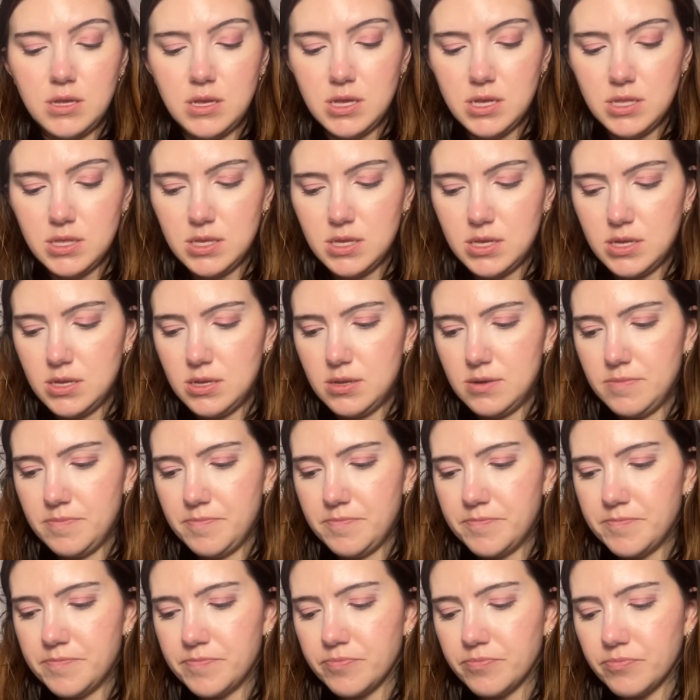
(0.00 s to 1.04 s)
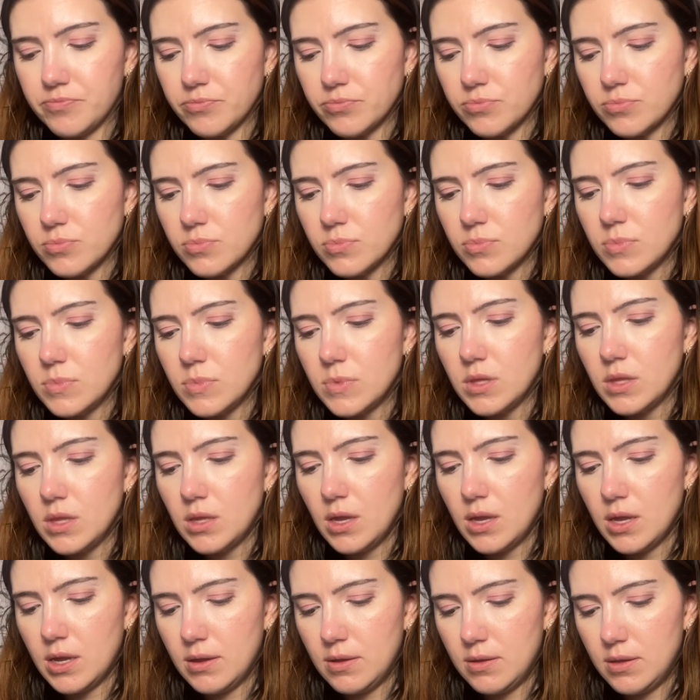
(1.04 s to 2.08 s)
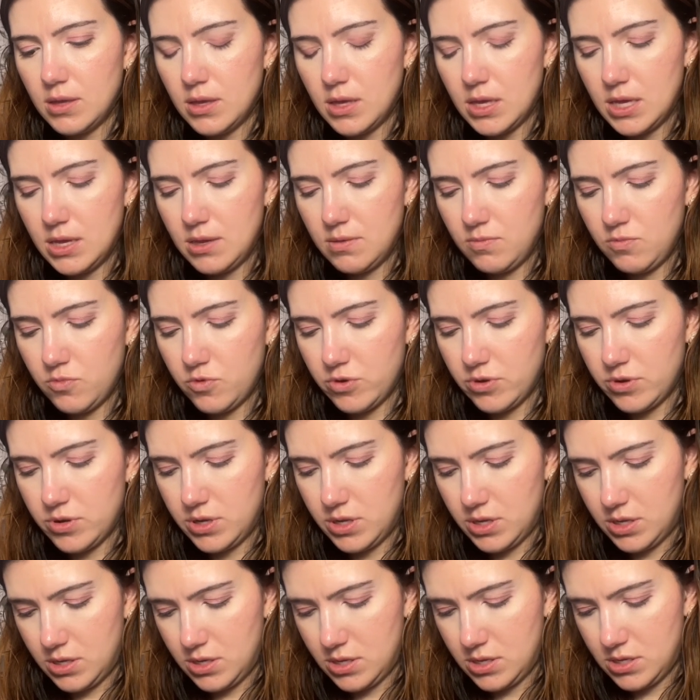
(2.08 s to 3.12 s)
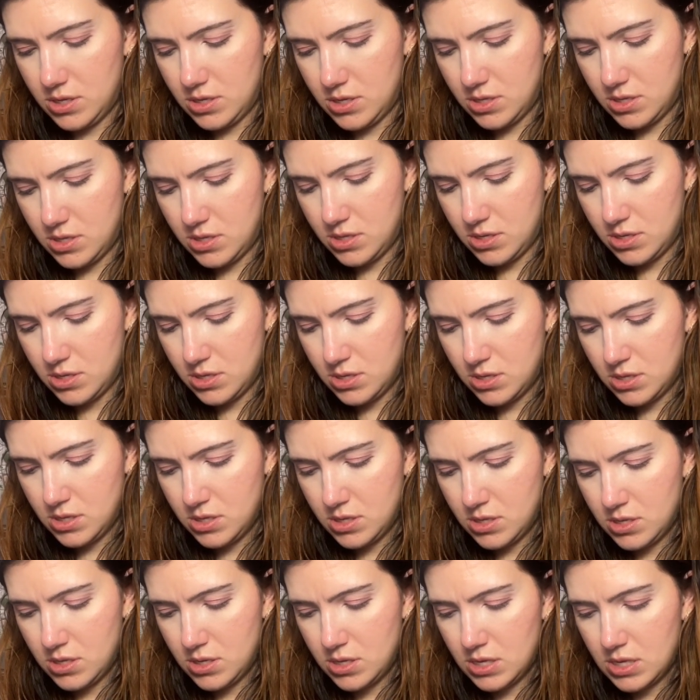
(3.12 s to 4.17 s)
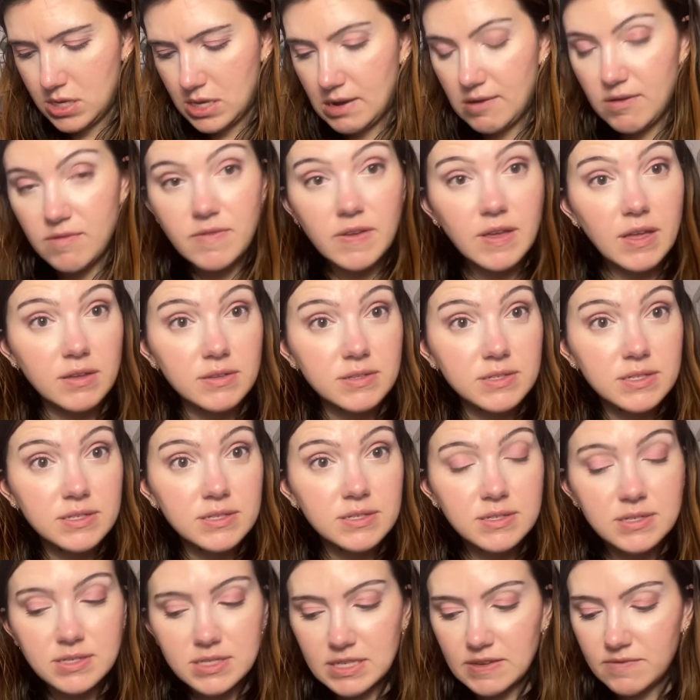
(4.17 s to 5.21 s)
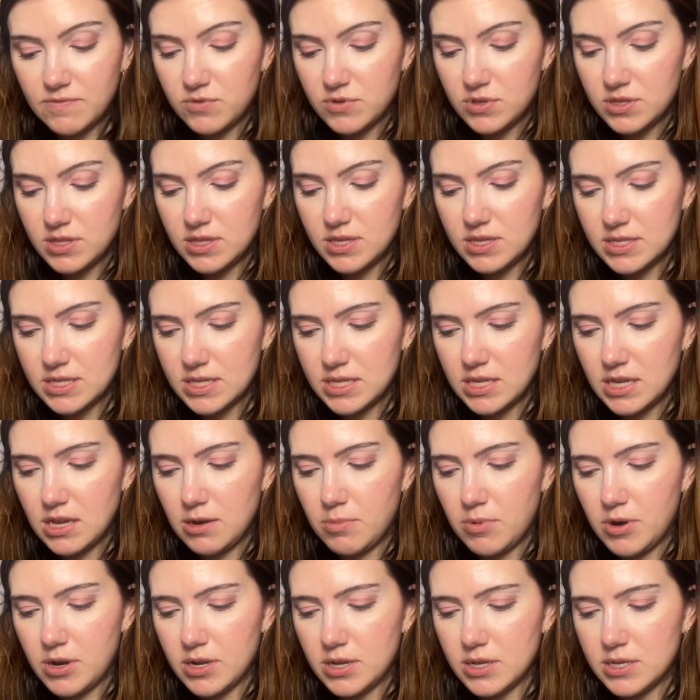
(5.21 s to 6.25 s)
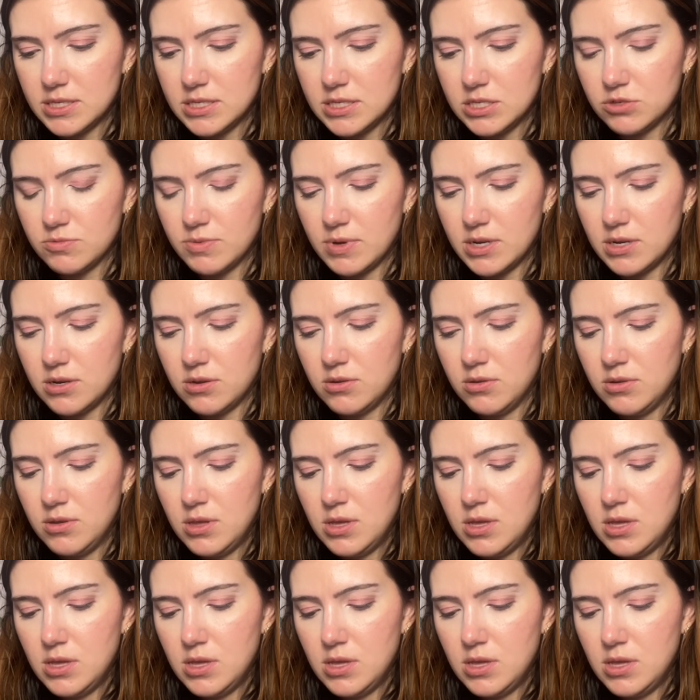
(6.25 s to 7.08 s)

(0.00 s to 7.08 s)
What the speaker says: And then I am wearing everything else except for the skincare product because it's retinol.